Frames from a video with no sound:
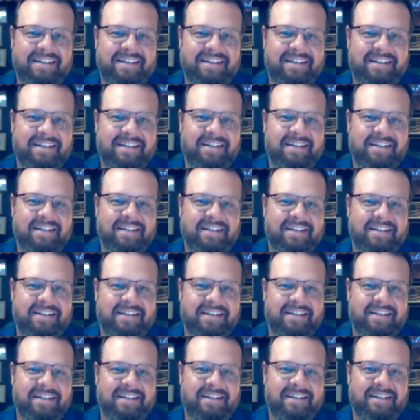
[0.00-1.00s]

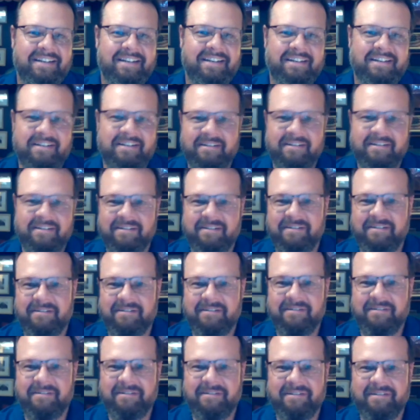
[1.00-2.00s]

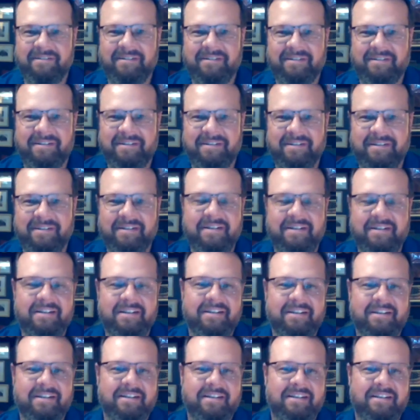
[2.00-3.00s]

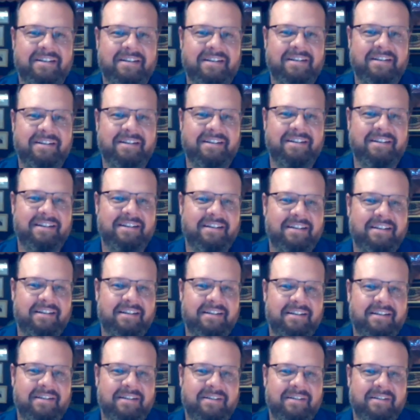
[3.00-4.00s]

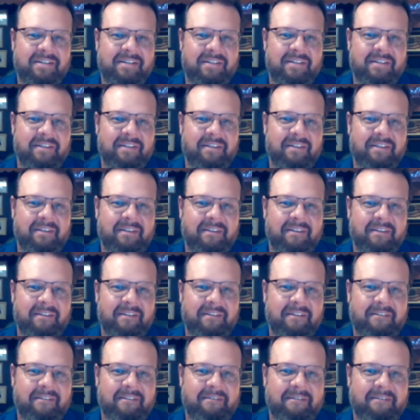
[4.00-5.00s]

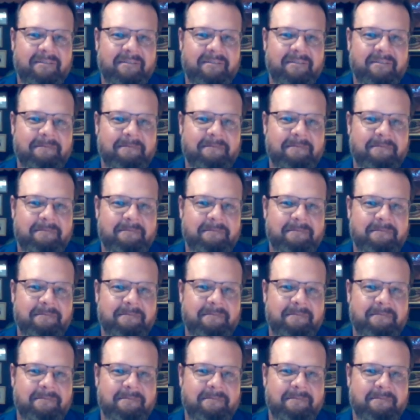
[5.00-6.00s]

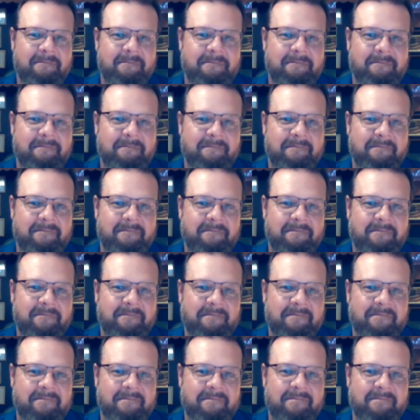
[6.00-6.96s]
The person shown says nothing.